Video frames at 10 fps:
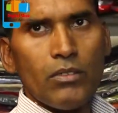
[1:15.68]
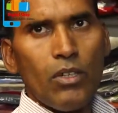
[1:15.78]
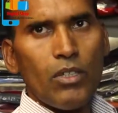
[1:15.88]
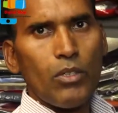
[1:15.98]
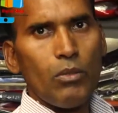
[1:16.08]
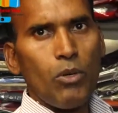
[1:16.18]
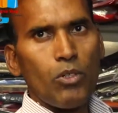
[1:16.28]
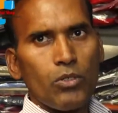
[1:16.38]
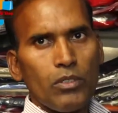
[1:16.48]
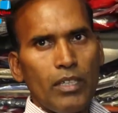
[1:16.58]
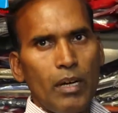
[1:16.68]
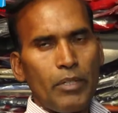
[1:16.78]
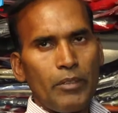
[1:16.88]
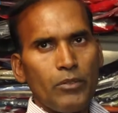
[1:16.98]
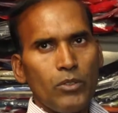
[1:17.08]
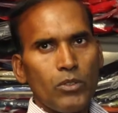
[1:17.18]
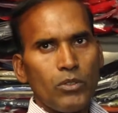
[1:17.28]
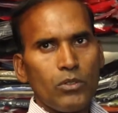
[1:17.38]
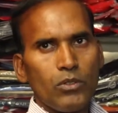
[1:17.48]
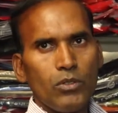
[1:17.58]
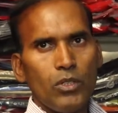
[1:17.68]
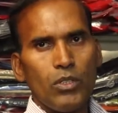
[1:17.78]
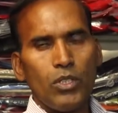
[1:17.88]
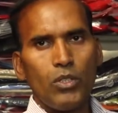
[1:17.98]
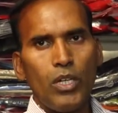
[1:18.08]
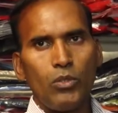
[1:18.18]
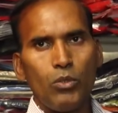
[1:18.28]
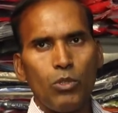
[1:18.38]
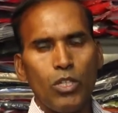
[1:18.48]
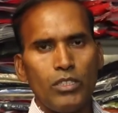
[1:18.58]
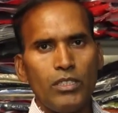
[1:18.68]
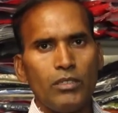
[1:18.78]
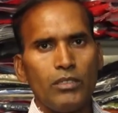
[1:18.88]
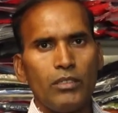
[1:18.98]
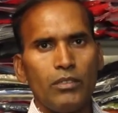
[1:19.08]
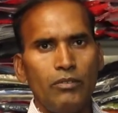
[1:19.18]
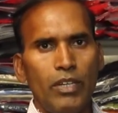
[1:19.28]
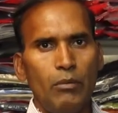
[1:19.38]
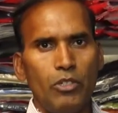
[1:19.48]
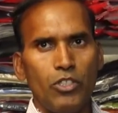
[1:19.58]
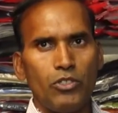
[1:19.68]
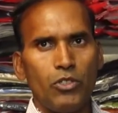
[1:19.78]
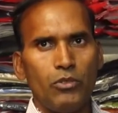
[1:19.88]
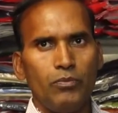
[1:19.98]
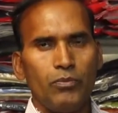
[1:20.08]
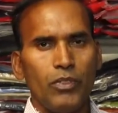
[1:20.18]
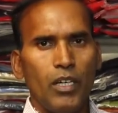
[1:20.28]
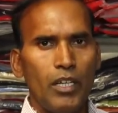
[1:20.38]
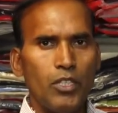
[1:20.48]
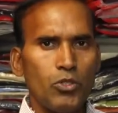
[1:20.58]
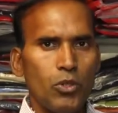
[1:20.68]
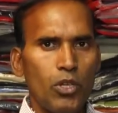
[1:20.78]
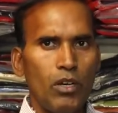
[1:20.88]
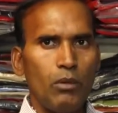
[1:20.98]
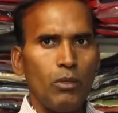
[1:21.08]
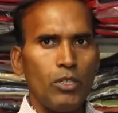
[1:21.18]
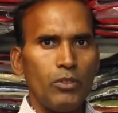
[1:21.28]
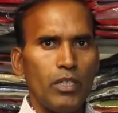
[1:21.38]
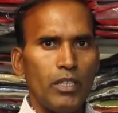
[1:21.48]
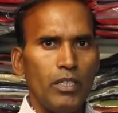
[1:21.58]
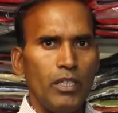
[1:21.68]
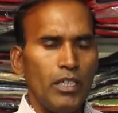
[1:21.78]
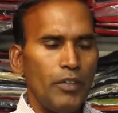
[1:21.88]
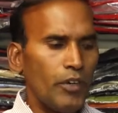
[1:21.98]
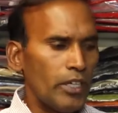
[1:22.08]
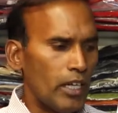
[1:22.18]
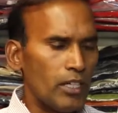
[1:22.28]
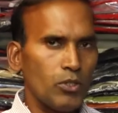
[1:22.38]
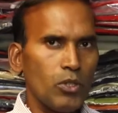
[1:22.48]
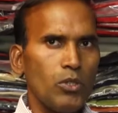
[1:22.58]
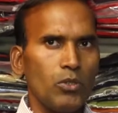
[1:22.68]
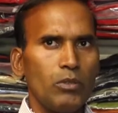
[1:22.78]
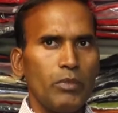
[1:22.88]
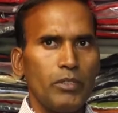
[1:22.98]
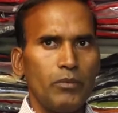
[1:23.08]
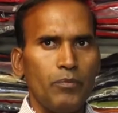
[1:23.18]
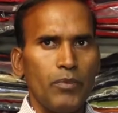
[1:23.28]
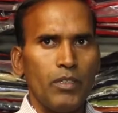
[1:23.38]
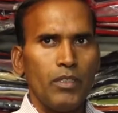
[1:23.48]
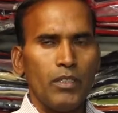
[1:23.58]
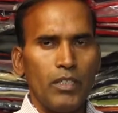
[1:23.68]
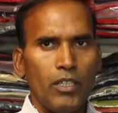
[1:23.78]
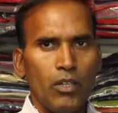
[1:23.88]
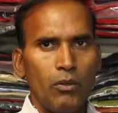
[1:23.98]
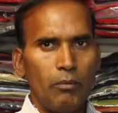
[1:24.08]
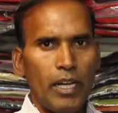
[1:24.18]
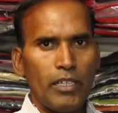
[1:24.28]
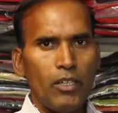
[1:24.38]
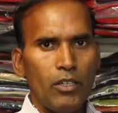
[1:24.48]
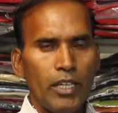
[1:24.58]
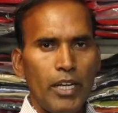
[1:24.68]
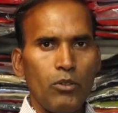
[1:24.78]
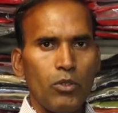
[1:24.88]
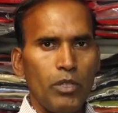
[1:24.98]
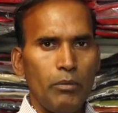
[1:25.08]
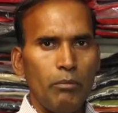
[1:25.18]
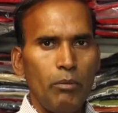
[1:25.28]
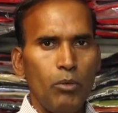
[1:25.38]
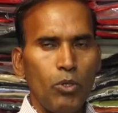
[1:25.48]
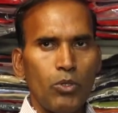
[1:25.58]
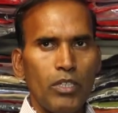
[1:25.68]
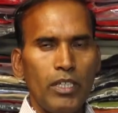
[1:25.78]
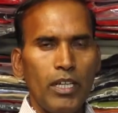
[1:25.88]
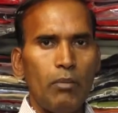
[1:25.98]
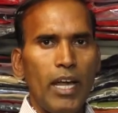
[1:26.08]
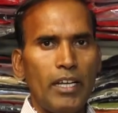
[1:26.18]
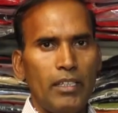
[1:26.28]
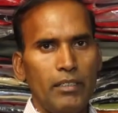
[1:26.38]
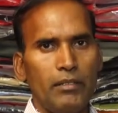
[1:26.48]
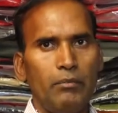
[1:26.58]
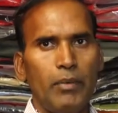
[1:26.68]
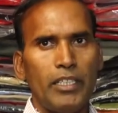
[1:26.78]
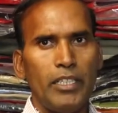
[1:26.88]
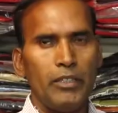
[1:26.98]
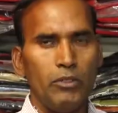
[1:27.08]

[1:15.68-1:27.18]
quality good bound untundi. Camry, that there are two models in pay emissions. So, any store lay available to unandi. Different colors kuda dorthundi meeku. Dintla matted lo grey undi, blue undi, and black mattering